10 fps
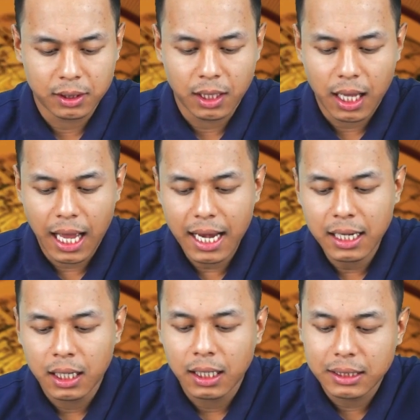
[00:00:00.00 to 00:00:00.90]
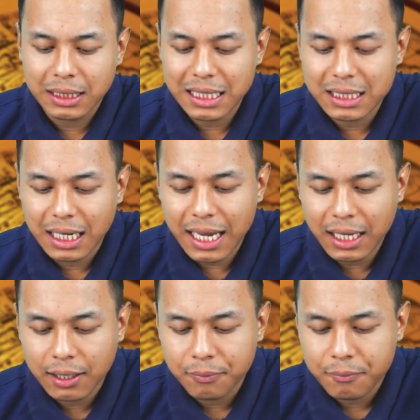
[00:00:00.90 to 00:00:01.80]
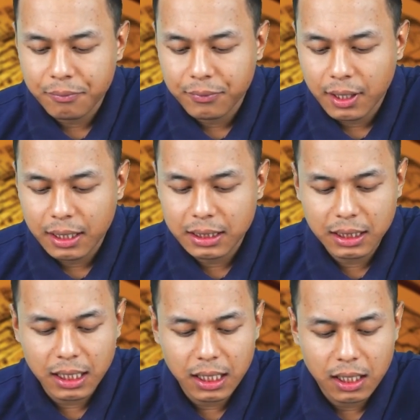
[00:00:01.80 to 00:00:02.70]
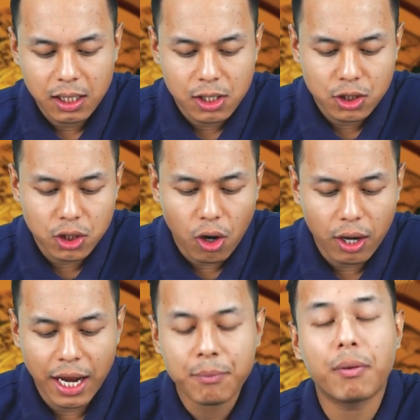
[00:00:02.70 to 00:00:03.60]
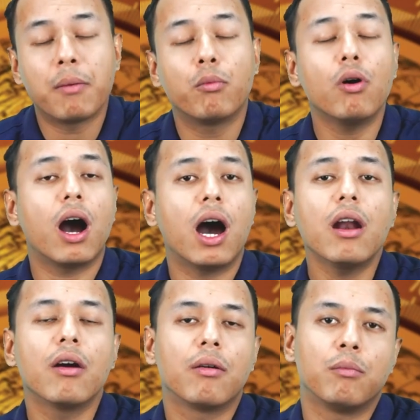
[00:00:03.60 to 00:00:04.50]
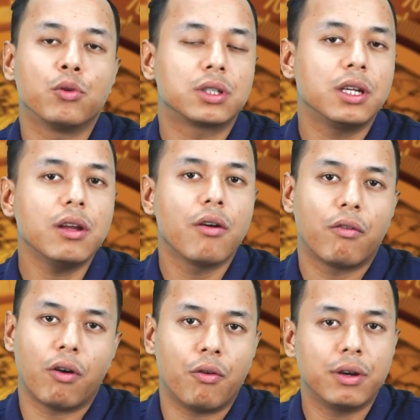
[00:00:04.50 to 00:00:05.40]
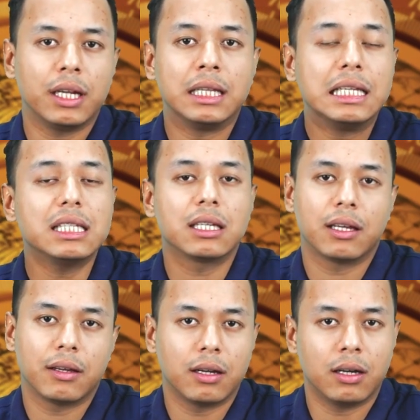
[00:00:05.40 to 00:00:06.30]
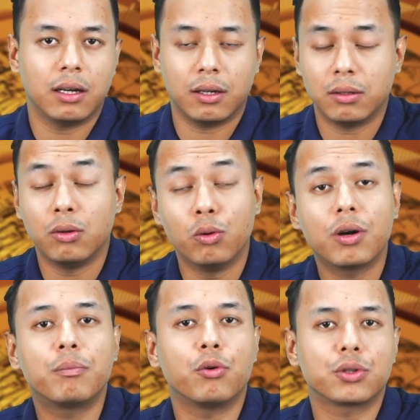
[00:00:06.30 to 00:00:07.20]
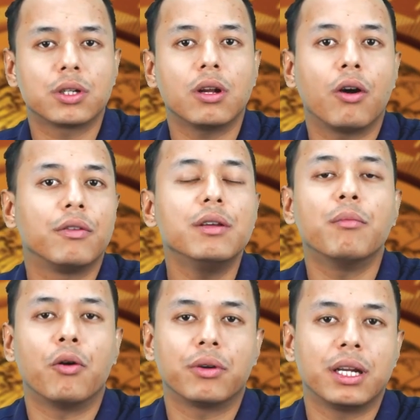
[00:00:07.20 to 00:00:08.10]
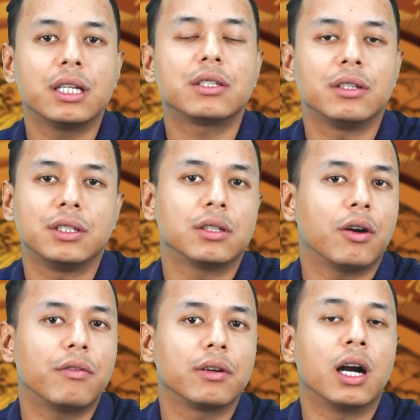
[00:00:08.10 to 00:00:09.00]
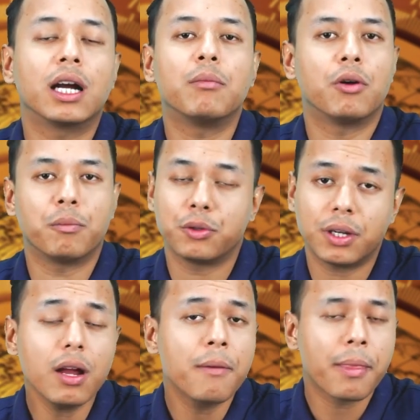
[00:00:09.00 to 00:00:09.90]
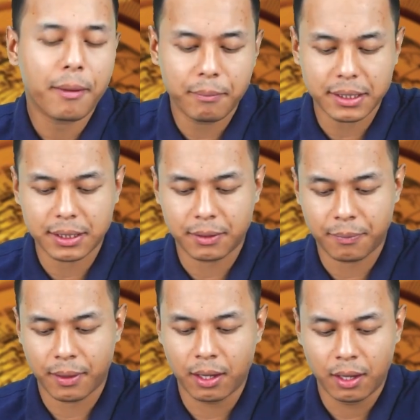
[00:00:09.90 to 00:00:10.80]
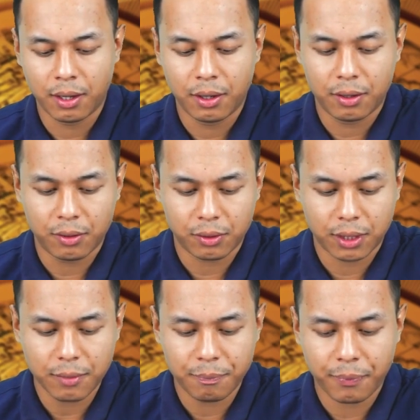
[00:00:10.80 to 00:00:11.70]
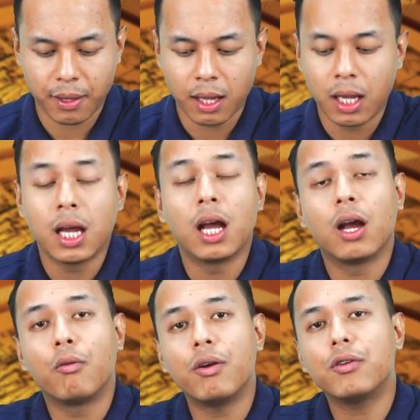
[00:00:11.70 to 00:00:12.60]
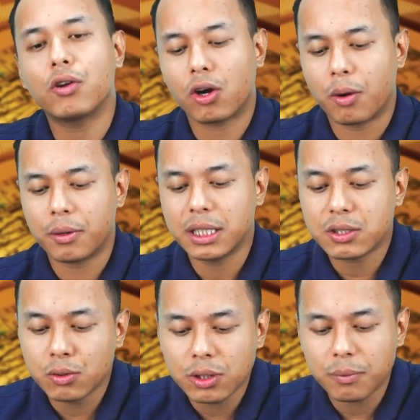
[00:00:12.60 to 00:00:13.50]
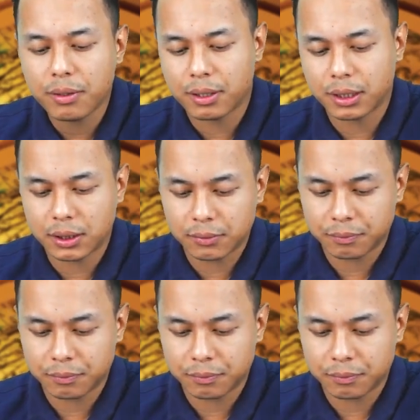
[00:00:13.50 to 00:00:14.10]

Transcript: and trees like teak, shawl and bamboo are mostly found in this lower portion of the mountainous region of Ganga-Brahmaputra Basin. Okay. When we talk about the Sundarban region,